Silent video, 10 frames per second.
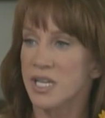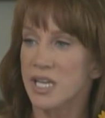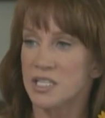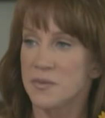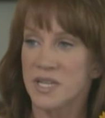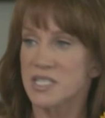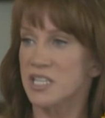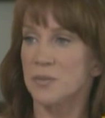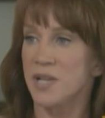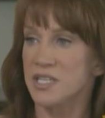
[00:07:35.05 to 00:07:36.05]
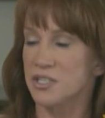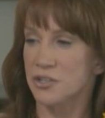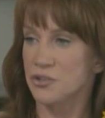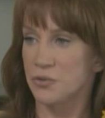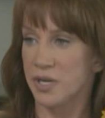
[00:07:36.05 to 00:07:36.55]
to kid. To me, it's like the plastic
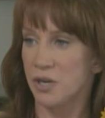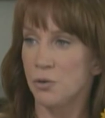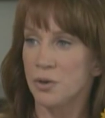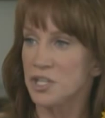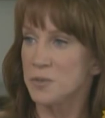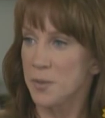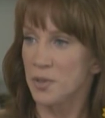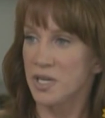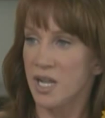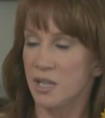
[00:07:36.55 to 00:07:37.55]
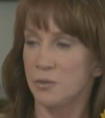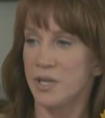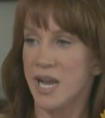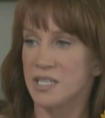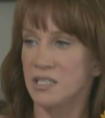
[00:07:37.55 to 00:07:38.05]
surgery. Who are these people in Hollywood
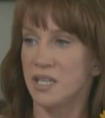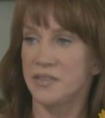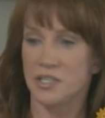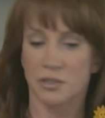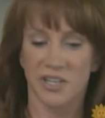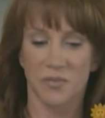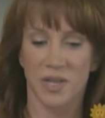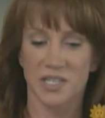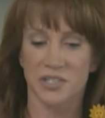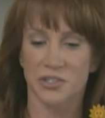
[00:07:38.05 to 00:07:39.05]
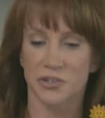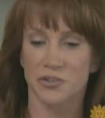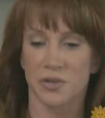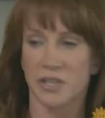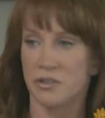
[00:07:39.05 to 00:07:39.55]
acting like they don't have plastic
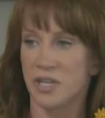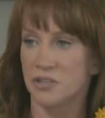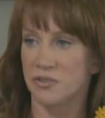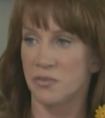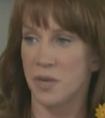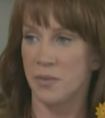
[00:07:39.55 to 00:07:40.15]
surgery and they're not driven by